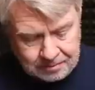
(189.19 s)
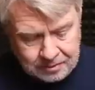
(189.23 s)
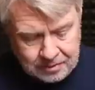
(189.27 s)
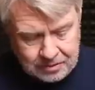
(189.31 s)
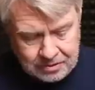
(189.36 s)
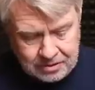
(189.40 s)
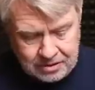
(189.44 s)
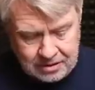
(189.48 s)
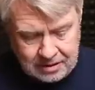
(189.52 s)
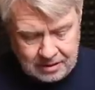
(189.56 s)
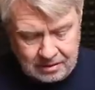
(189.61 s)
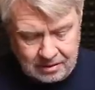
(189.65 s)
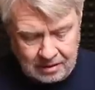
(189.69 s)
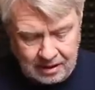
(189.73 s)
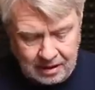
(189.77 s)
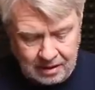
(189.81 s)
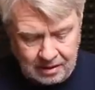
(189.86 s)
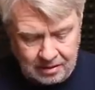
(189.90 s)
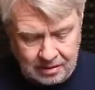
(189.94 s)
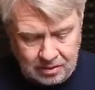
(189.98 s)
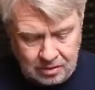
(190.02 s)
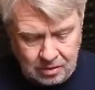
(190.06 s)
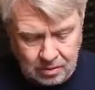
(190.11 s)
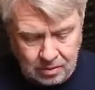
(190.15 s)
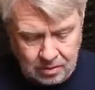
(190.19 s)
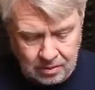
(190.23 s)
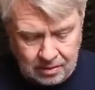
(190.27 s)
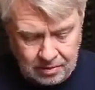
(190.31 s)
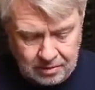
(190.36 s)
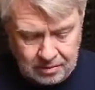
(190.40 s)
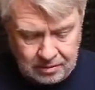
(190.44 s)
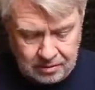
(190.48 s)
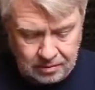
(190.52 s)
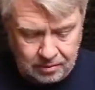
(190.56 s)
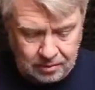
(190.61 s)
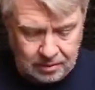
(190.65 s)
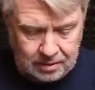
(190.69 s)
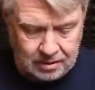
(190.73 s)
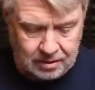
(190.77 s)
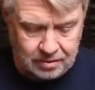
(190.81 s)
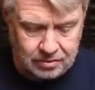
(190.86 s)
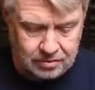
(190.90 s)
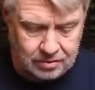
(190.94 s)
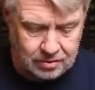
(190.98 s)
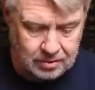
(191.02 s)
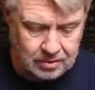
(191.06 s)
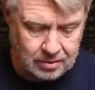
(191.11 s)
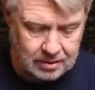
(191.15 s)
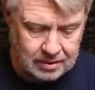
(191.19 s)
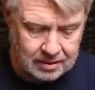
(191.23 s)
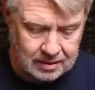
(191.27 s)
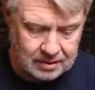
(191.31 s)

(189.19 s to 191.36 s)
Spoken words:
steel iron core running through it.